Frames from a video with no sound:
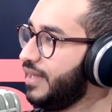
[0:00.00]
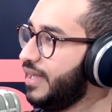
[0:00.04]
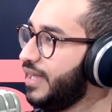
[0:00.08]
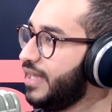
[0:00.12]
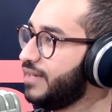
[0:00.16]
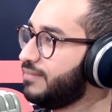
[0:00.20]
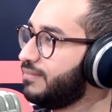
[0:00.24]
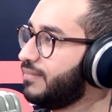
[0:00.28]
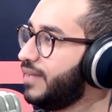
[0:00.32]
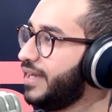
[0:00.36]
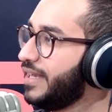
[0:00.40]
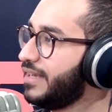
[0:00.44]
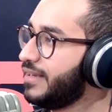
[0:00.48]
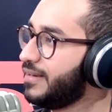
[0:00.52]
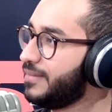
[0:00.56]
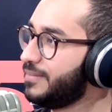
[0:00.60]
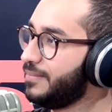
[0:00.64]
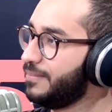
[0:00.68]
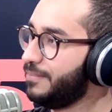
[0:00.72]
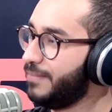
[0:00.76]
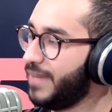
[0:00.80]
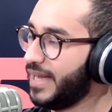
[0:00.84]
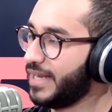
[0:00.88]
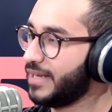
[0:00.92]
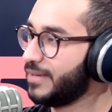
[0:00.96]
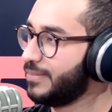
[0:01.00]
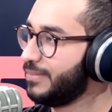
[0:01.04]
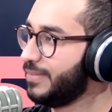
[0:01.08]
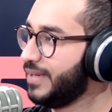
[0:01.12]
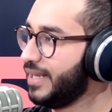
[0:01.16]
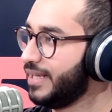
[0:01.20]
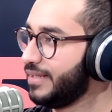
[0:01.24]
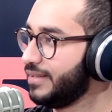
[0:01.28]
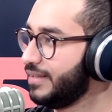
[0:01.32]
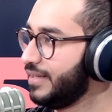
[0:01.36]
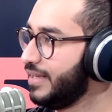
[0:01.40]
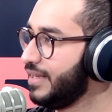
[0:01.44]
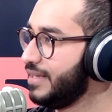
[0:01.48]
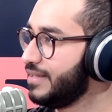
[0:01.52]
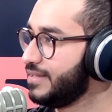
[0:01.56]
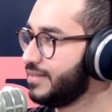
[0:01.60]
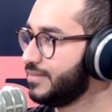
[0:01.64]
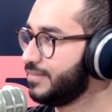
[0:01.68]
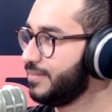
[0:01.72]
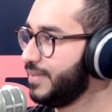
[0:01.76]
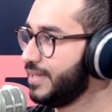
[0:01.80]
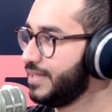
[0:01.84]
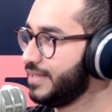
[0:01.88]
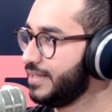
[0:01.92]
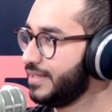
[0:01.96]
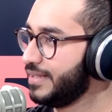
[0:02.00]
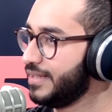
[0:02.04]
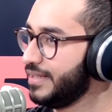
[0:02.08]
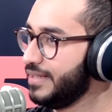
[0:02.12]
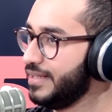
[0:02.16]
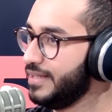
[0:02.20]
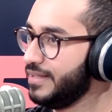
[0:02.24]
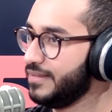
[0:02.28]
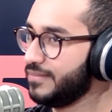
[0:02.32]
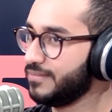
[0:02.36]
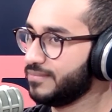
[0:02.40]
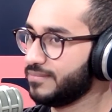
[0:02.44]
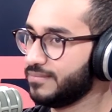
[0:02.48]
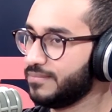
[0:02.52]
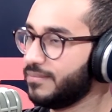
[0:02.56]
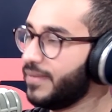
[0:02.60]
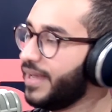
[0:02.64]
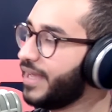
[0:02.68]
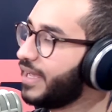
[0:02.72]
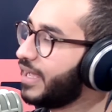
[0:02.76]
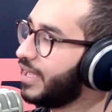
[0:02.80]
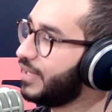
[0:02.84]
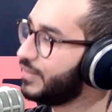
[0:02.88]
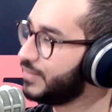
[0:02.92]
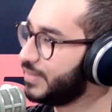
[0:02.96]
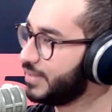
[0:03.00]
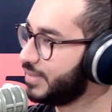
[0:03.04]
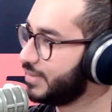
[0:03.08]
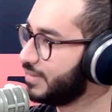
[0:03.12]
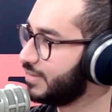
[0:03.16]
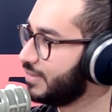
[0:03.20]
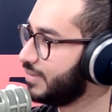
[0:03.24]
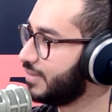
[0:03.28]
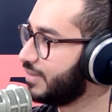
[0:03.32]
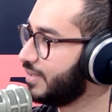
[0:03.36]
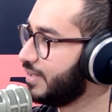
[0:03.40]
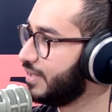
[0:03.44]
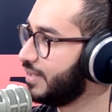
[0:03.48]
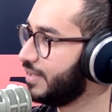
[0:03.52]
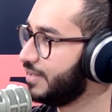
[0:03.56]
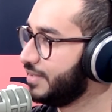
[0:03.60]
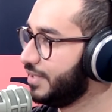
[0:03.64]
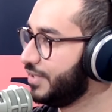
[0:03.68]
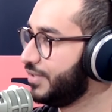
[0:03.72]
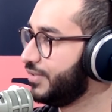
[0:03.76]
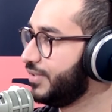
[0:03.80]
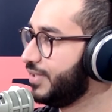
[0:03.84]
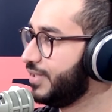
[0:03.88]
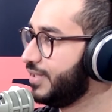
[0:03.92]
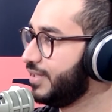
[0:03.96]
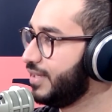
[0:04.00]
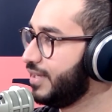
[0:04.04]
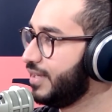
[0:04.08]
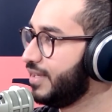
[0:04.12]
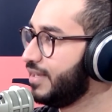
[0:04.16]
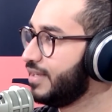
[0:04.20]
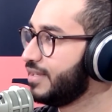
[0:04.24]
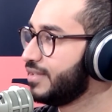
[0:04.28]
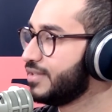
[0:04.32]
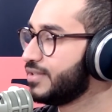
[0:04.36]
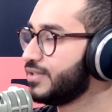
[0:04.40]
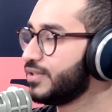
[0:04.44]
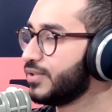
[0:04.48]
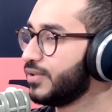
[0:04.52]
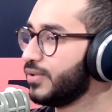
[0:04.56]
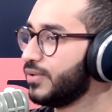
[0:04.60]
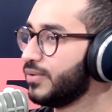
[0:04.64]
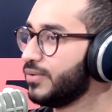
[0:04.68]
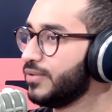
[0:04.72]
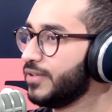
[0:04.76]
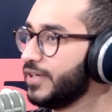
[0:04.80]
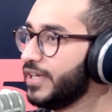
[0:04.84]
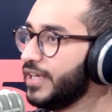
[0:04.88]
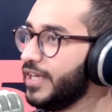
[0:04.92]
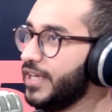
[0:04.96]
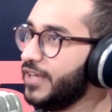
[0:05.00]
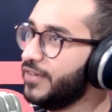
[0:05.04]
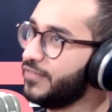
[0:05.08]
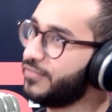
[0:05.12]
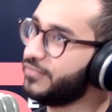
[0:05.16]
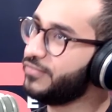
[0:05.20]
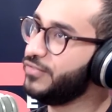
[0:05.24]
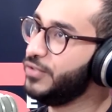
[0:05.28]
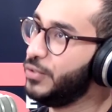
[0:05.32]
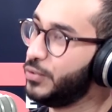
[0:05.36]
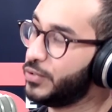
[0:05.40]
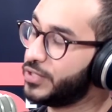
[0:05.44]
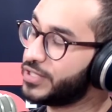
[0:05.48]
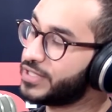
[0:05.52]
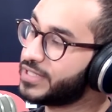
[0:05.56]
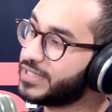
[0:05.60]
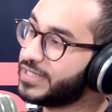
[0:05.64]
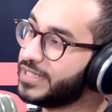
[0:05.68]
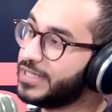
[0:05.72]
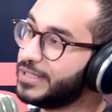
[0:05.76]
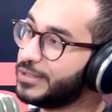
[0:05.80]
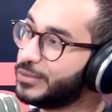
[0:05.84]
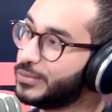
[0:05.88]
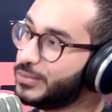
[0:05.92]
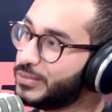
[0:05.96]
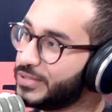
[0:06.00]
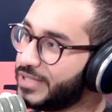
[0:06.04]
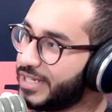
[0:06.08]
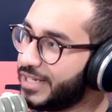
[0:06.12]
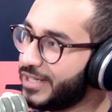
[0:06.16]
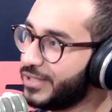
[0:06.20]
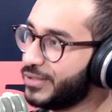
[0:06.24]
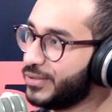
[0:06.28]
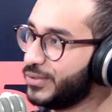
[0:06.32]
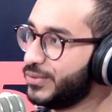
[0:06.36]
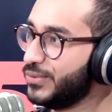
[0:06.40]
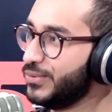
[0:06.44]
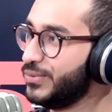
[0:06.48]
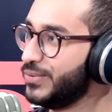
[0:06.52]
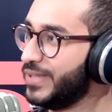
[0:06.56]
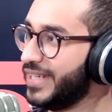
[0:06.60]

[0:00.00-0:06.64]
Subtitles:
And my backup plan is basically my accounting degree. Mm-hmm. So if you're still too scared to